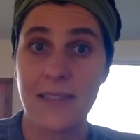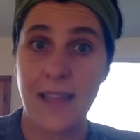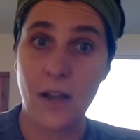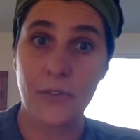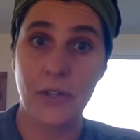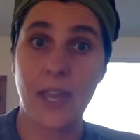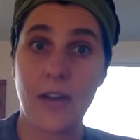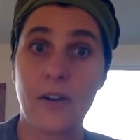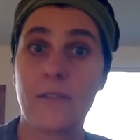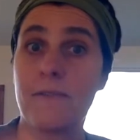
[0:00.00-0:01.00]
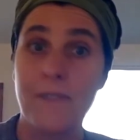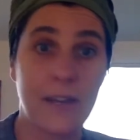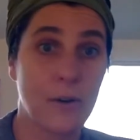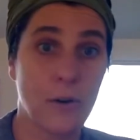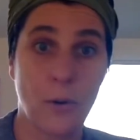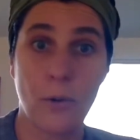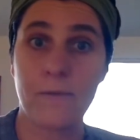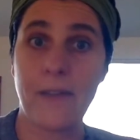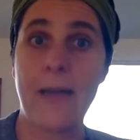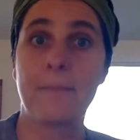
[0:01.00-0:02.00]
and they all took care and fed her
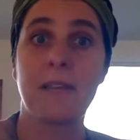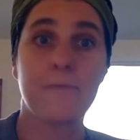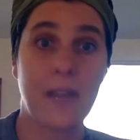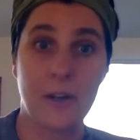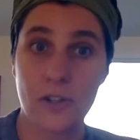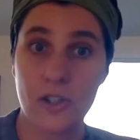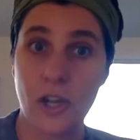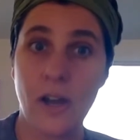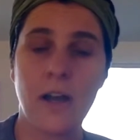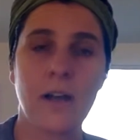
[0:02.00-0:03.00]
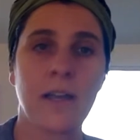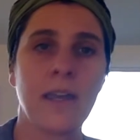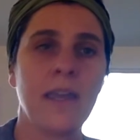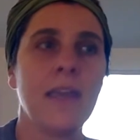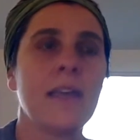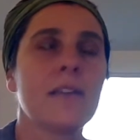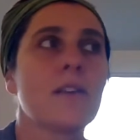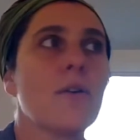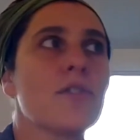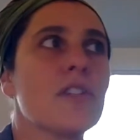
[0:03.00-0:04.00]
whole family, fed oh, wow. Dog.
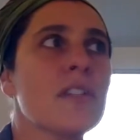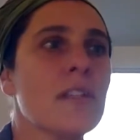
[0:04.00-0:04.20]
So